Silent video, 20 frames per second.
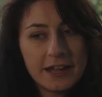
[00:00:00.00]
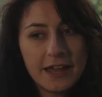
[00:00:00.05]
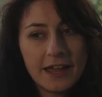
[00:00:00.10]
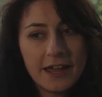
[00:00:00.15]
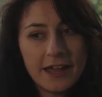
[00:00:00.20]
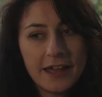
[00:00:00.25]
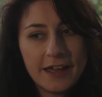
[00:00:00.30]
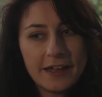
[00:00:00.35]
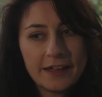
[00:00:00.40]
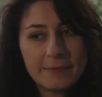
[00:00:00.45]

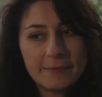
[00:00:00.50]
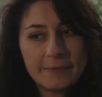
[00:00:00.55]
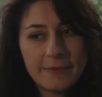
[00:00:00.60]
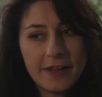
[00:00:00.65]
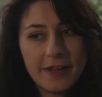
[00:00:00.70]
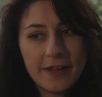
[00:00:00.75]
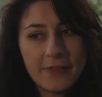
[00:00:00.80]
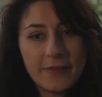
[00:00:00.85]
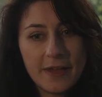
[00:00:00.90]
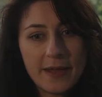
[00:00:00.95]
And
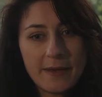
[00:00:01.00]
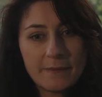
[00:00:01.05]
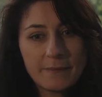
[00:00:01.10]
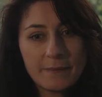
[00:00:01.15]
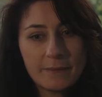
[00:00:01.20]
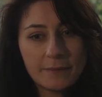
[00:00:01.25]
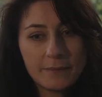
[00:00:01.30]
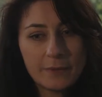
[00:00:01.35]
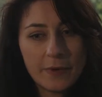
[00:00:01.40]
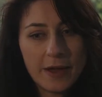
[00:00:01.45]

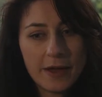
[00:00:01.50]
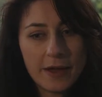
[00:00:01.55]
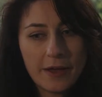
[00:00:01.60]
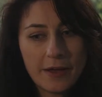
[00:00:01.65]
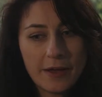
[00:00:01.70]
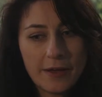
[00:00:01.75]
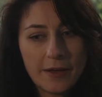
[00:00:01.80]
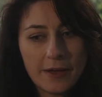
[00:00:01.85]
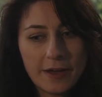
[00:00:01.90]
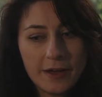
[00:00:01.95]

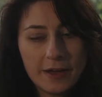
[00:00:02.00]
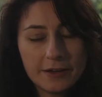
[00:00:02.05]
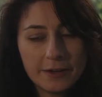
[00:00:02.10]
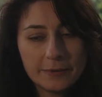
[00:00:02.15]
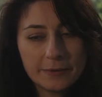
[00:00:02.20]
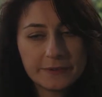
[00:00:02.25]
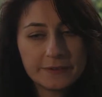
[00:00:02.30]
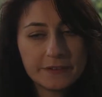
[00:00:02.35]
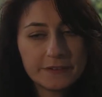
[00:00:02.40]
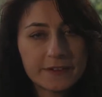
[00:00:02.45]

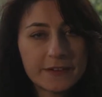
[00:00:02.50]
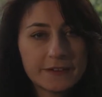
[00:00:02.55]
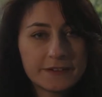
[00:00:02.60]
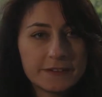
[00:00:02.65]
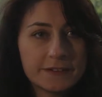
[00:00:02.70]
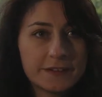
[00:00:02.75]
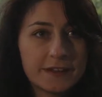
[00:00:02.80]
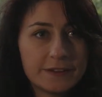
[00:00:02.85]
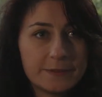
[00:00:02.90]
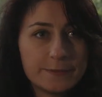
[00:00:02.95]
I was
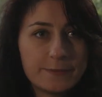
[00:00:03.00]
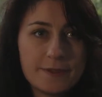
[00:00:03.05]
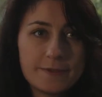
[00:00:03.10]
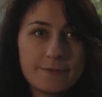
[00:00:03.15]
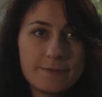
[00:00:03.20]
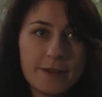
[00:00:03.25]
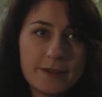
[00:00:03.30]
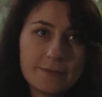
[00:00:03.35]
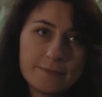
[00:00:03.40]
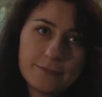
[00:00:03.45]
discussing this
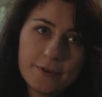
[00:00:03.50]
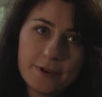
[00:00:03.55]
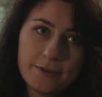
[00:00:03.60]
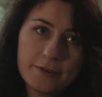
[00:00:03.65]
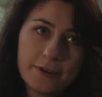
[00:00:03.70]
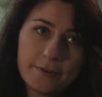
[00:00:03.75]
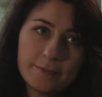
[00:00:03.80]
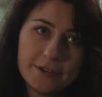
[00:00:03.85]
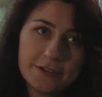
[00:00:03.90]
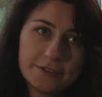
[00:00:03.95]
with my
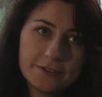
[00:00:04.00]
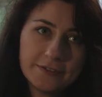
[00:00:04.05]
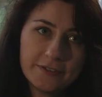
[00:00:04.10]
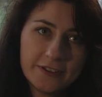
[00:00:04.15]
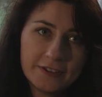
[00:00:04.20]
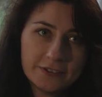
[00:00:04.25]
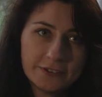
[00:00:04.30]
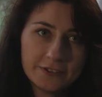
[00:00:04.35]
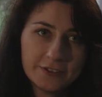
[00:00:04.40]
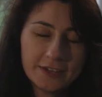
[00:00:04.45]
programme leader of
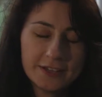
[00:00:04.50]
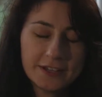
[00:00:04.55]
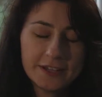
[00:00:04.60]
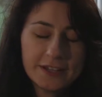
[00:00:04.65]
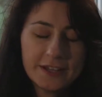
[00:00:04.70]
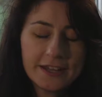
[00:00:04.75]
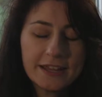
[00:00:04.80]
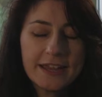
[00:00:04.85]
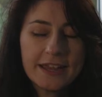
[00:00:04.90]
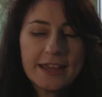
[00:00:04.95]
history.
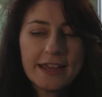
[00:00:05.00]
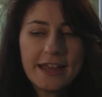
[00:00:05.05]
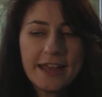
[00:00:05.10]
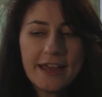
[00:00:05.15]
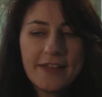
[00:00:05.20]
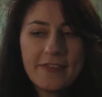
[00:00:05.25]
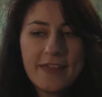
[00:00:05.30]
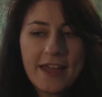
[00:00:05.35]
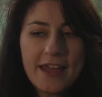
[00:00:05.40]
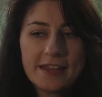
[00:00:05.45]

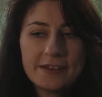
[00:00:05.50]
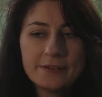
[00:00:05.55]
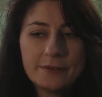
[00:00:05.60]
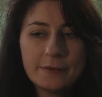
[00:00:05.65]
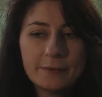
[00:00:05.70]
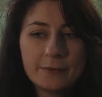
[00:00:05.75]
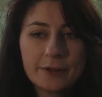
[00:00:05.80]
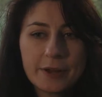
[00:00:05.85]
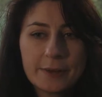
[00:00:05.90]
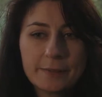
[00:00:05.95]
And
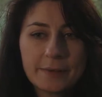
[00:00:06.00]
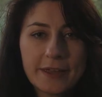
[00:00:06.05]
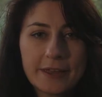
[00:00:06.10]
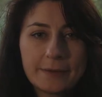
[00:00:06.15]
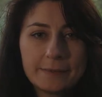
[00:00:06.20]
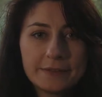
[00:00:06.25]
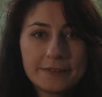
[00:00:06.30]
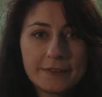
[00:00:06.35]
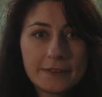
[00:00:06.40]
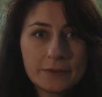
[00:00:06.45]
then when I
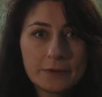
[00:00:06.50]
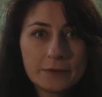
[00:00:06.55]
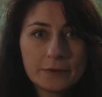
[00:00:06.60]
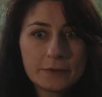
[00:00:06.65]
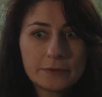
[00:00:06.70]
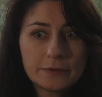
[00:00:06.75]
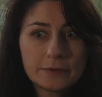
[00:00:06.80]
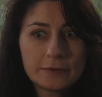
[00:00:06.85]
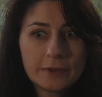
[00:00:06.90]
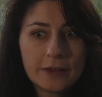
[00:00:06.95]
became
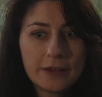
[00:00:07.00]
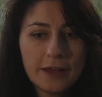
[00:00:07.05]
single,